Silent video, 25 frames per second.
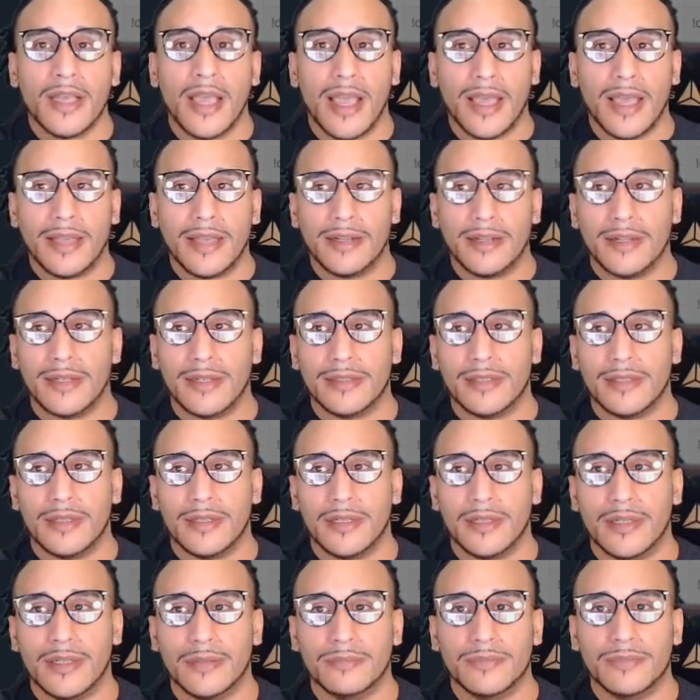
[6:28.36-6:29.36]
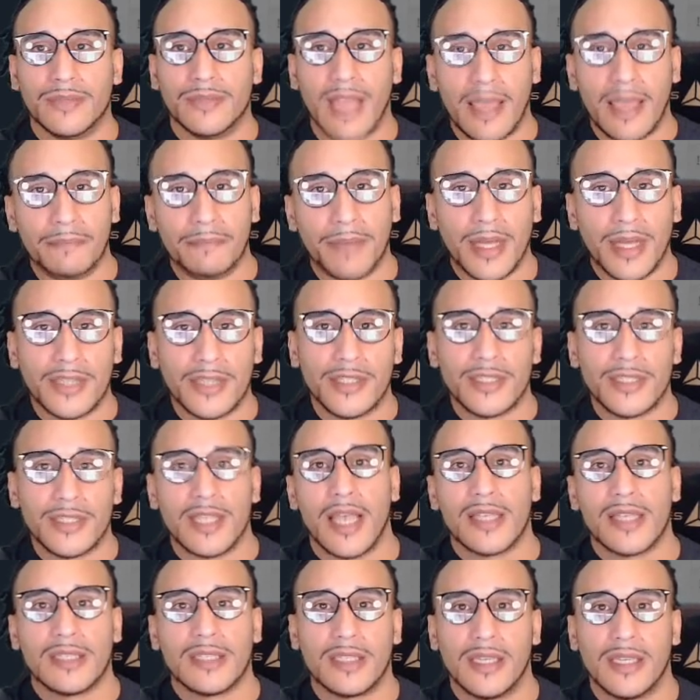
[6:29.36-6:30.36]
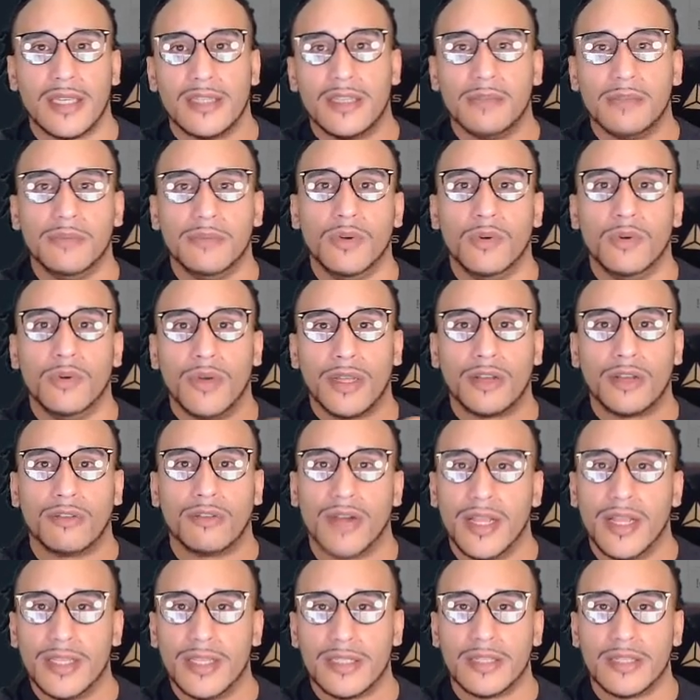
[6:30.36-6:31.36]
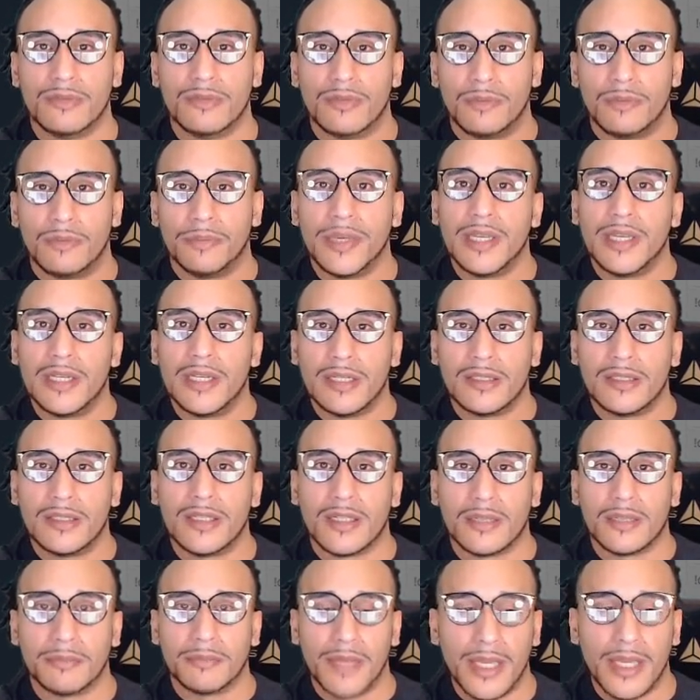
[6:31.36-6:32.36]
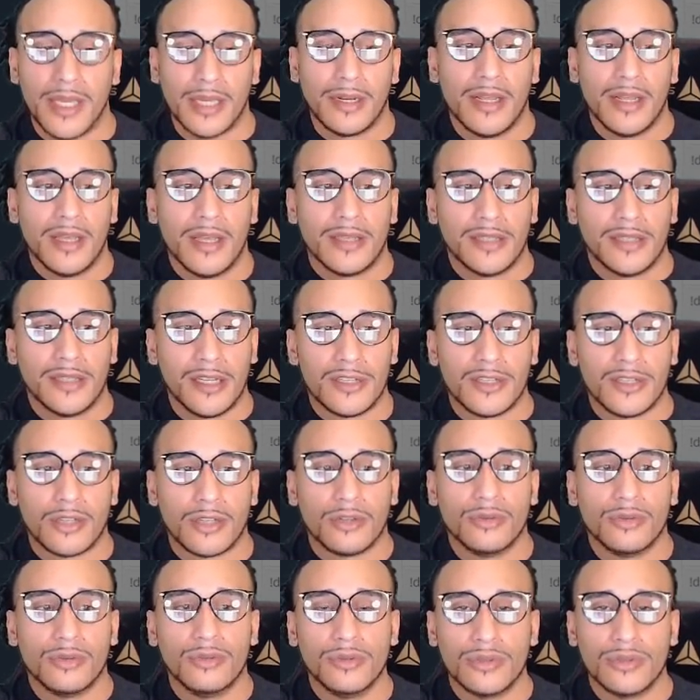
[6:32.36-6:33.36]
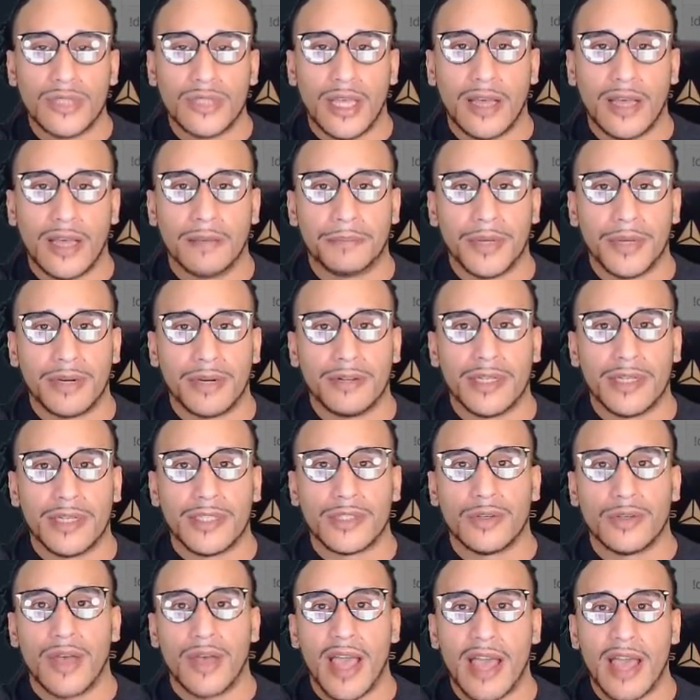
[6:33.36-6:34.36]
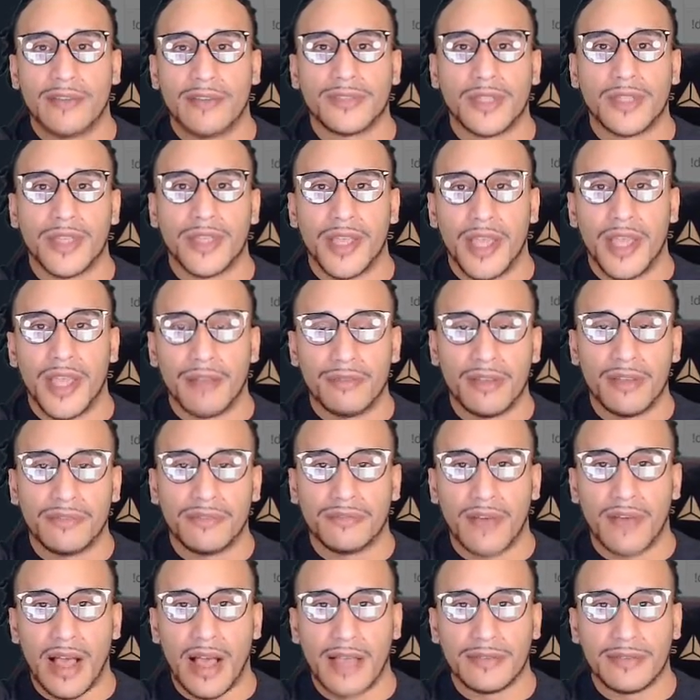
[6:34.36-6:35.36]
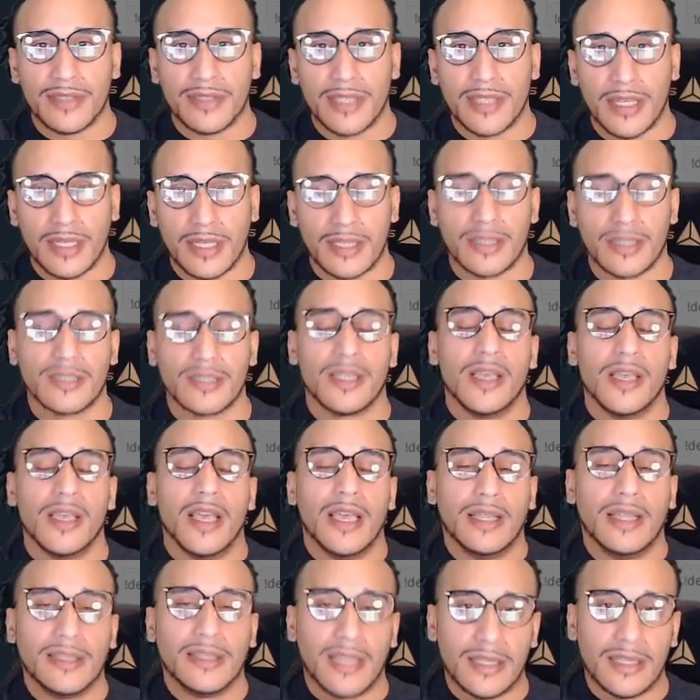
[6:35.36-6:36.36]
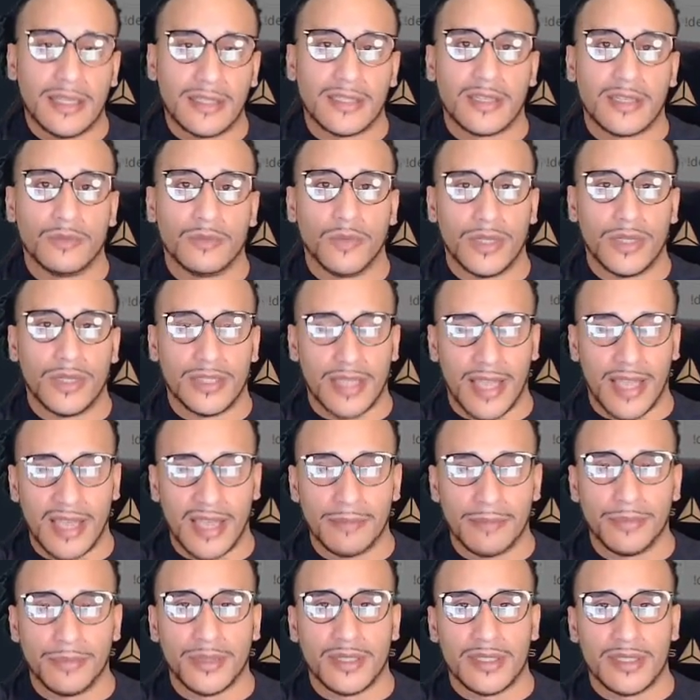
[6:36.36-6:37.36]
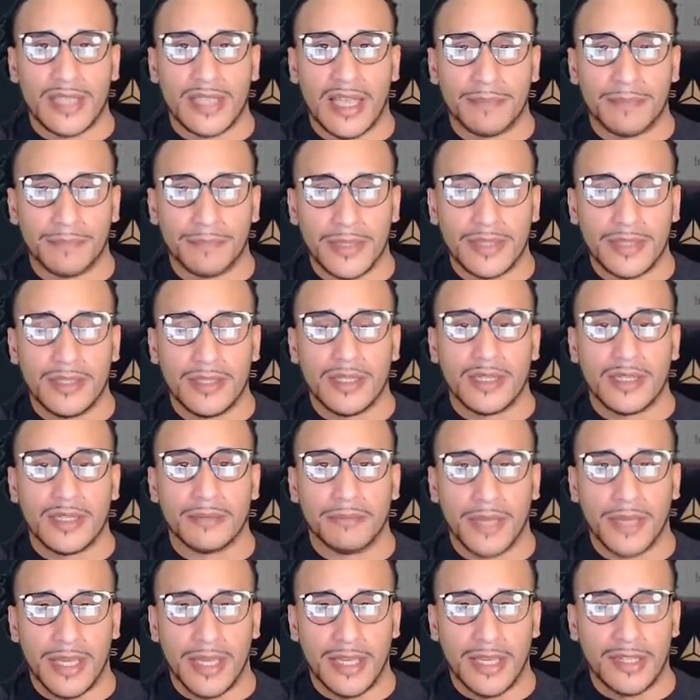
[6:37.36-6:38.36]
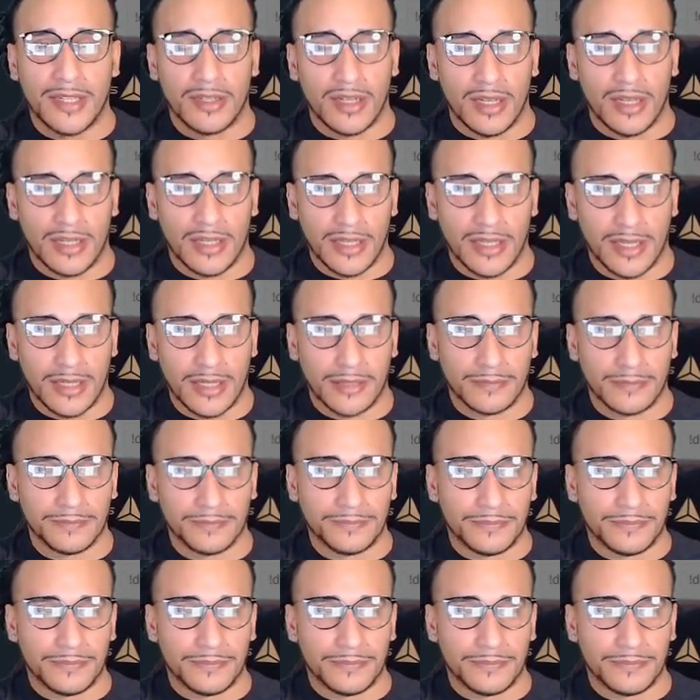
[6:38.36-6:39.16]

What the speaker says: and Nightbot just has to end up going crazy repeating the command. There's a cooldown period, so after every 5 seconds, then someone's able to type in the command again.